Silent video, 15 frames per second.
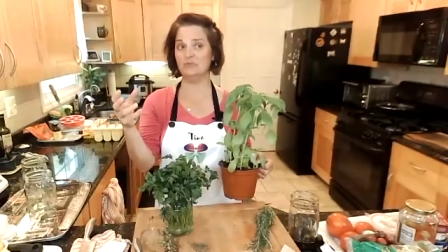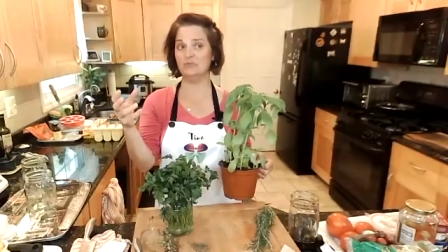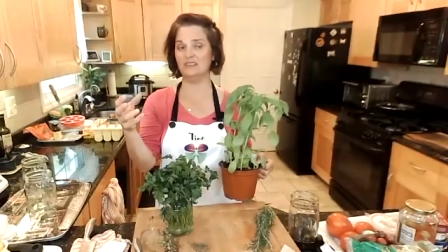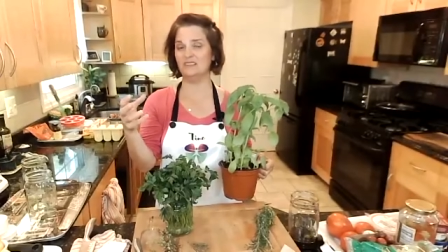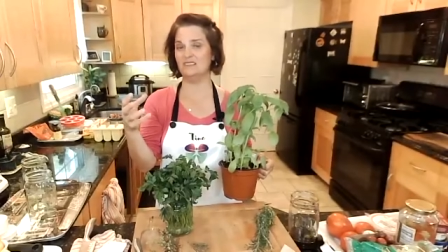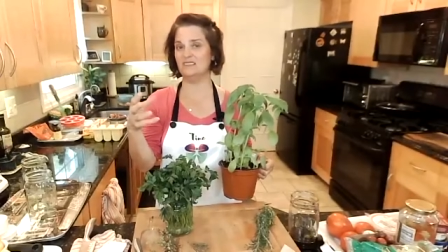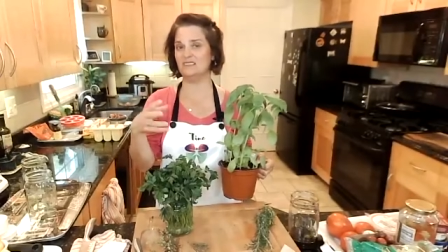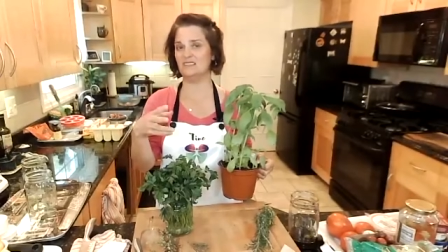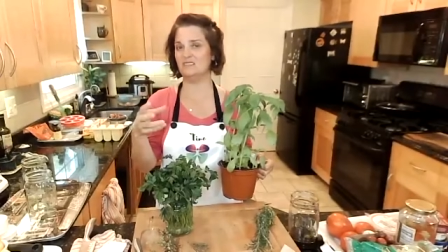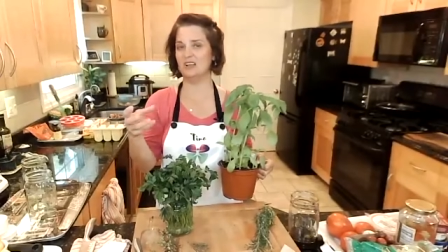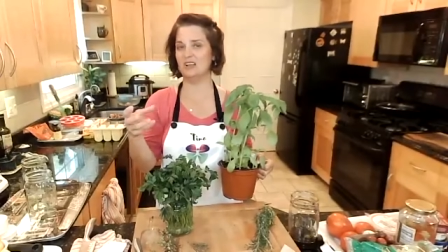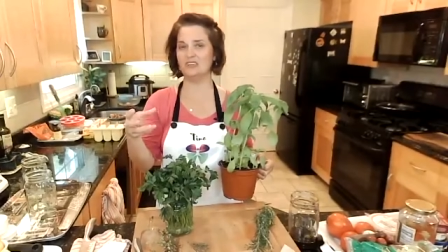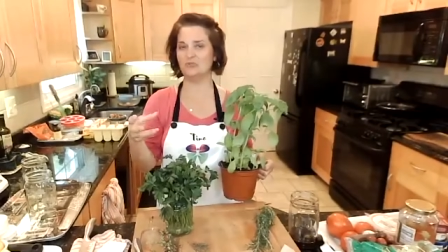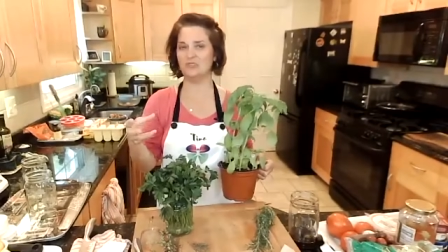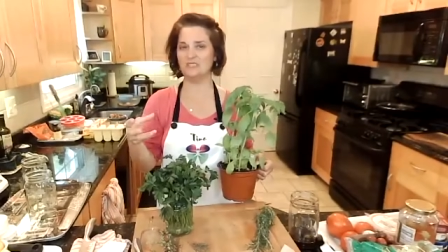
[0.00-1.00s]
But then the
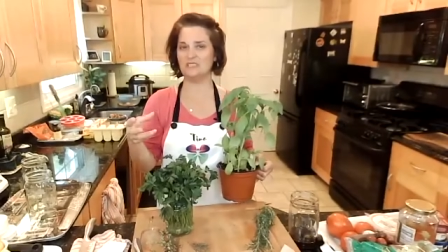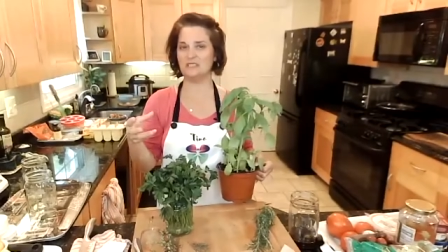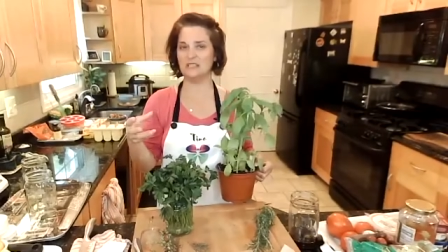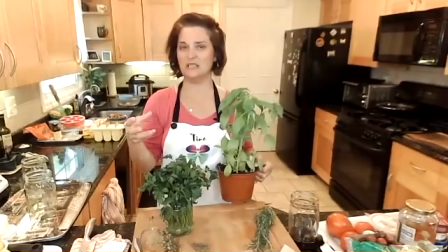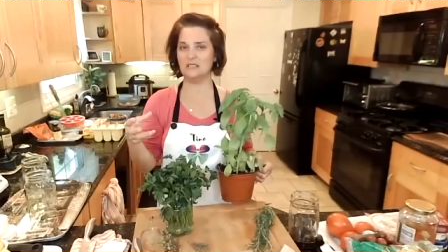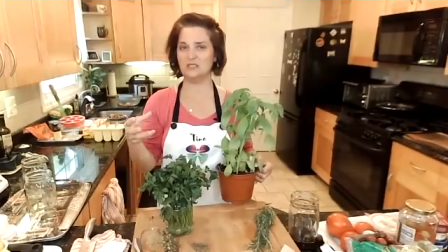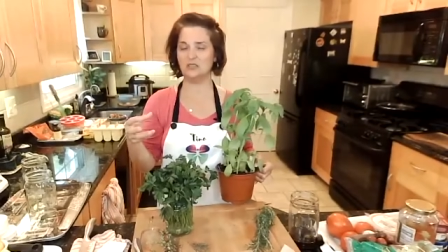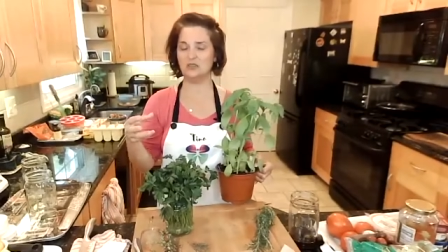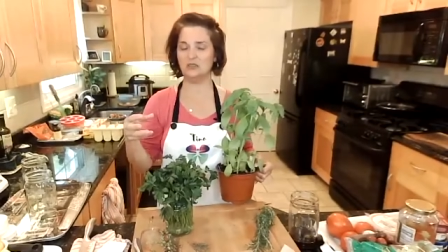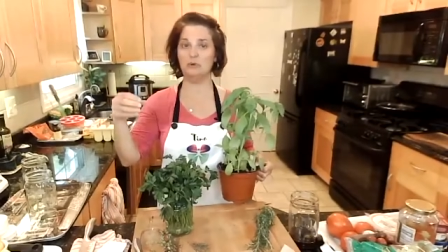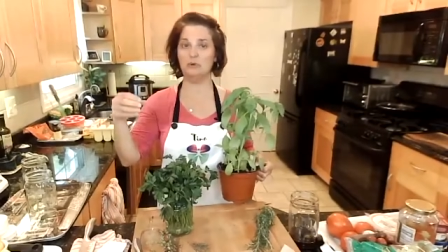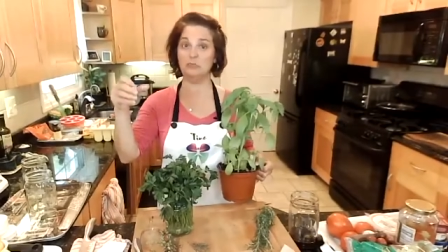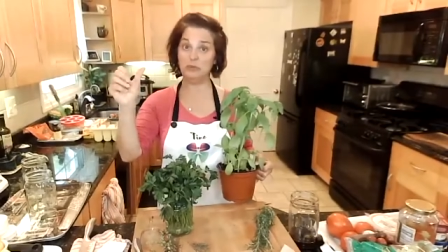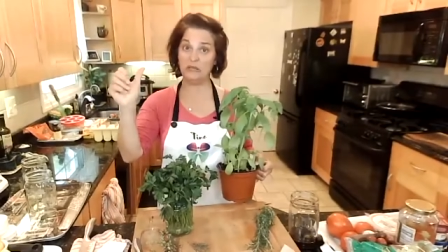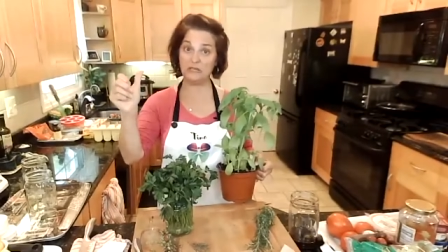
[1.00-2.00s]
cilantro doesn't taste good,
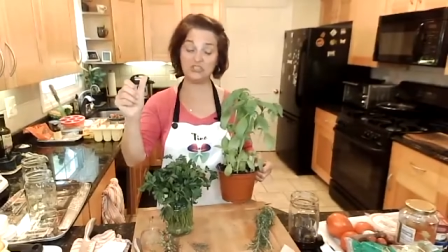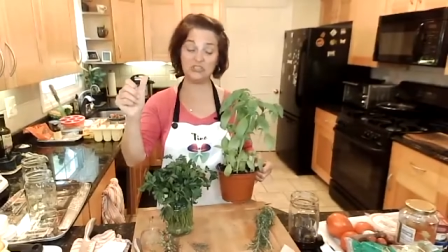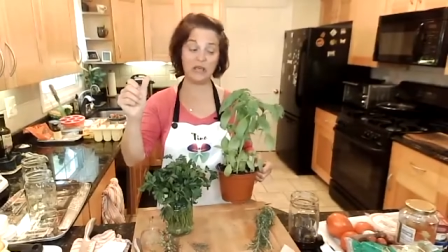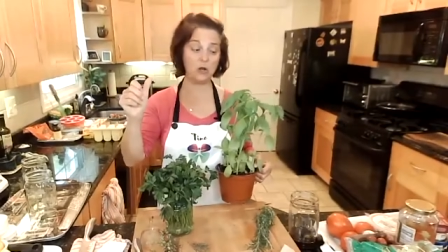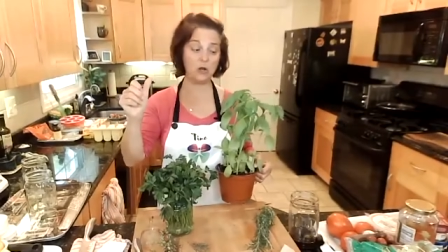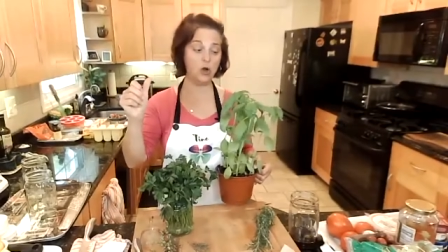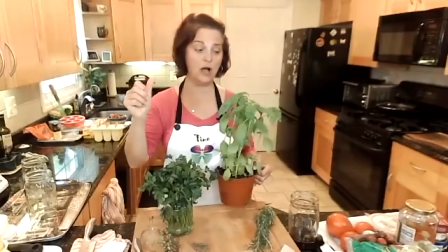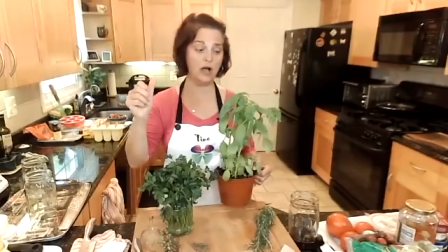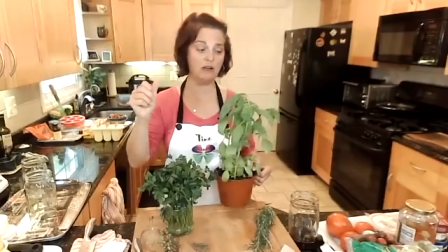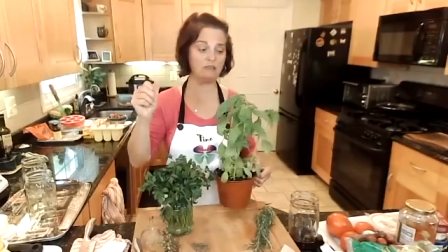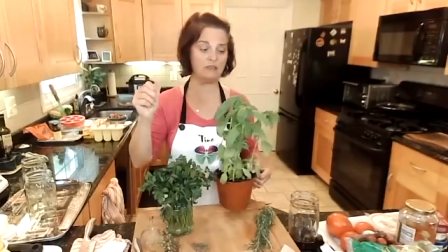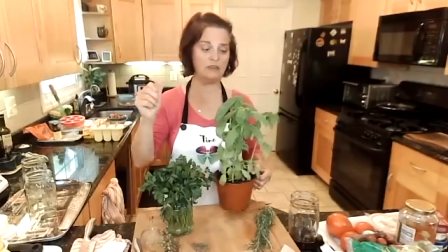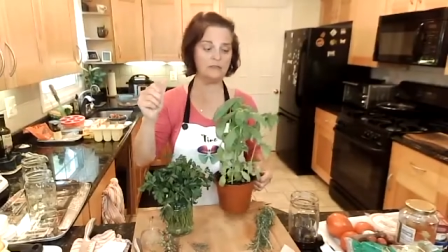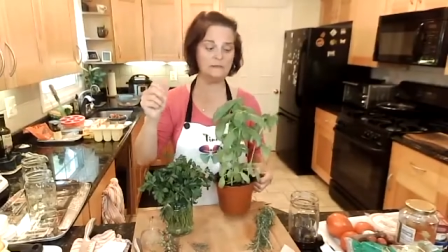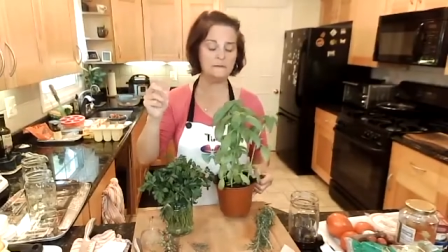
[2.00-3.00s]
but pinch that off